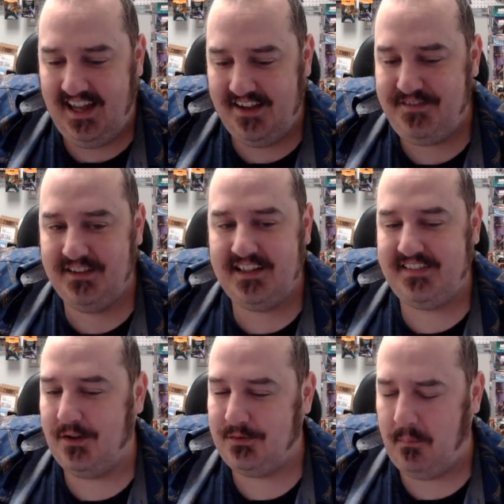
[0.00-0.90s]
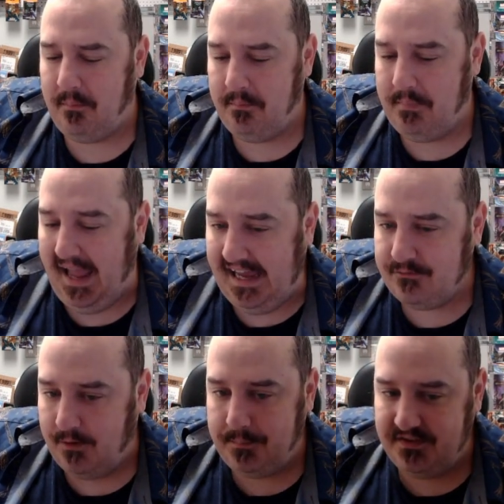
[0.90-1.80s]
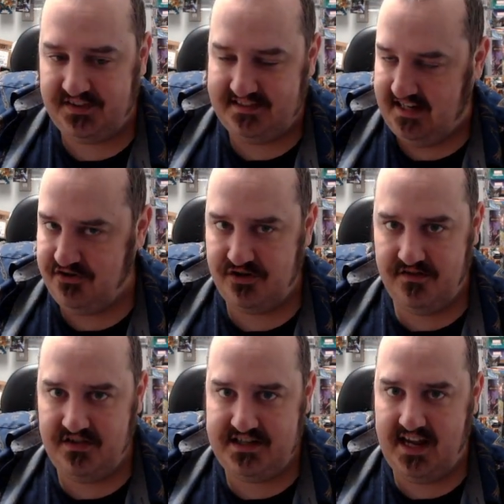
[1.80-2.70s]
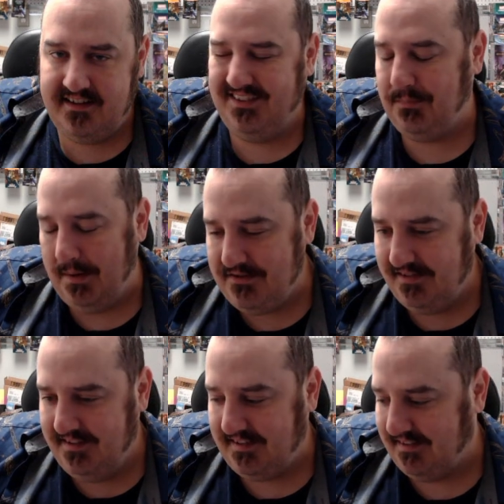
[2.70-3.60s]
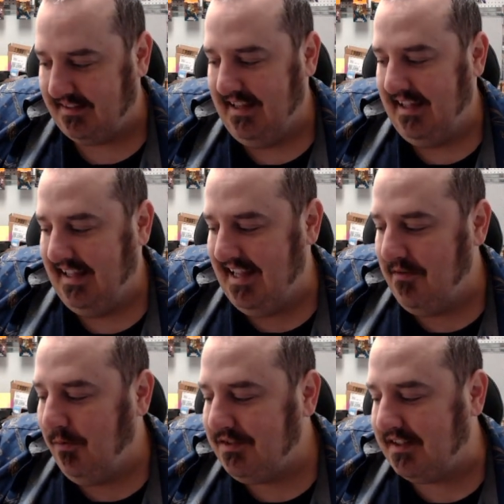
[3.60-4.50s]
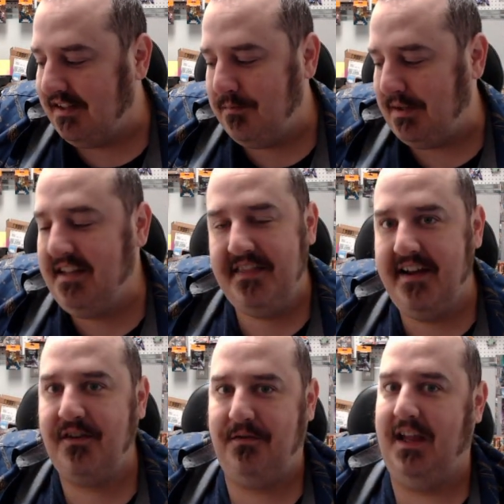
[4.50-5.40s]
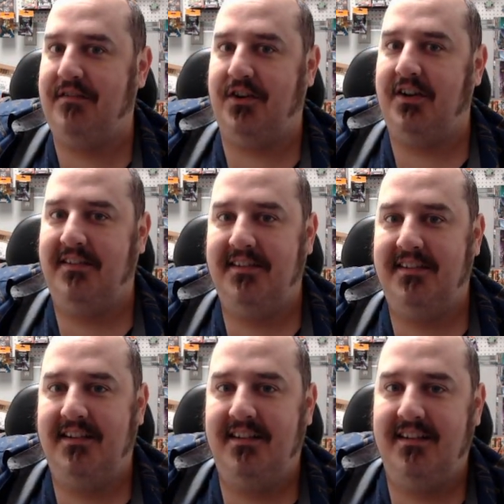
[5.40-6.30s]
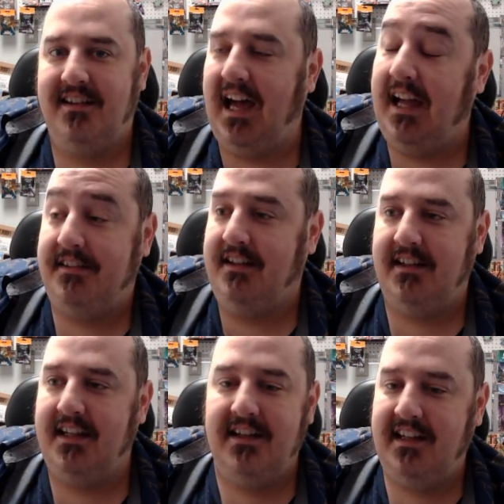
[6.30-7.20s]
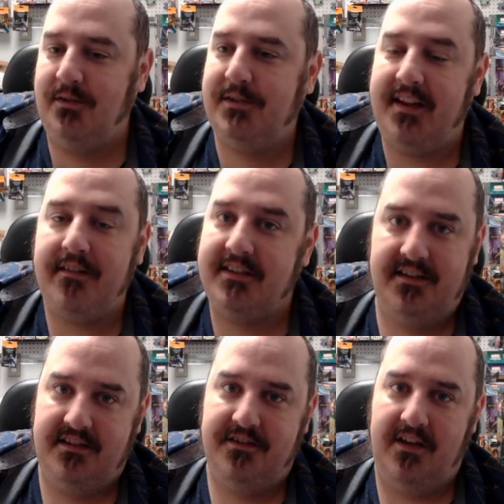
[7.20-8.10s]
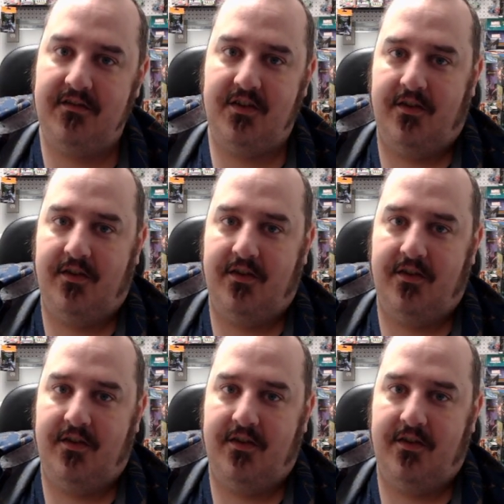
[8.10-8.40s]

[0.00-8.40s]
I feel like that was a bad representation of the deck, especially since it was going to be in their favor. I think. It was definitely in their favor.